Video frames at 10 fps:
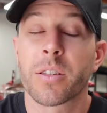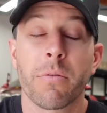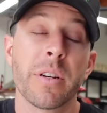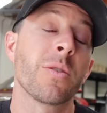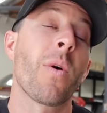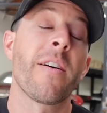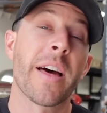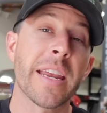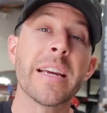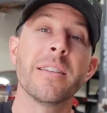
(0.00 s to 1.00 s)
The reason why
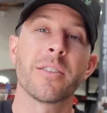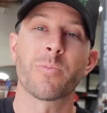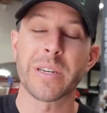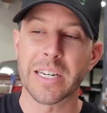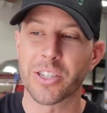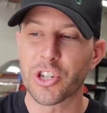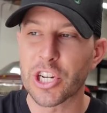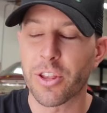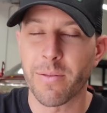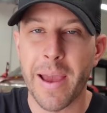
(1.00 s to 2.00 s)
that is because the
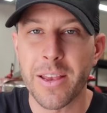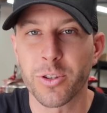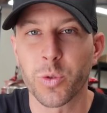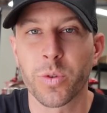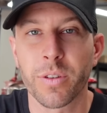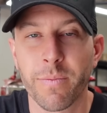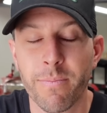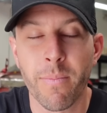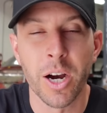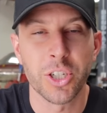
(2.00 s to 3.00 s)
GT3 manuals was a
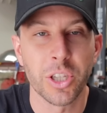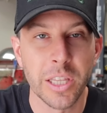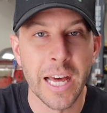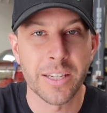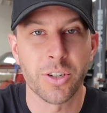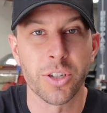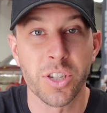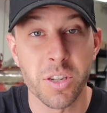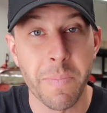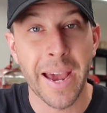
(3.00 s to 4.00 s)
much lesser
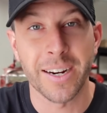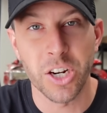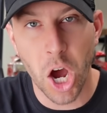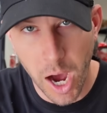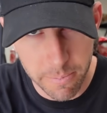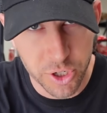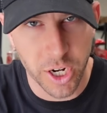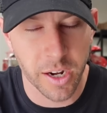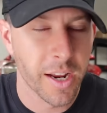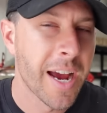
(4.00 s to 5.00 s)
spec'd
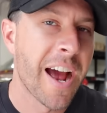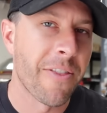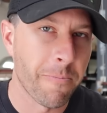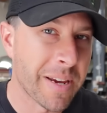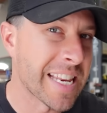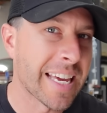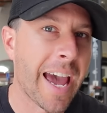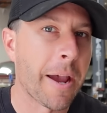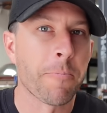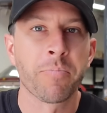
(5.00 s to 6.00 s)
option than PDK.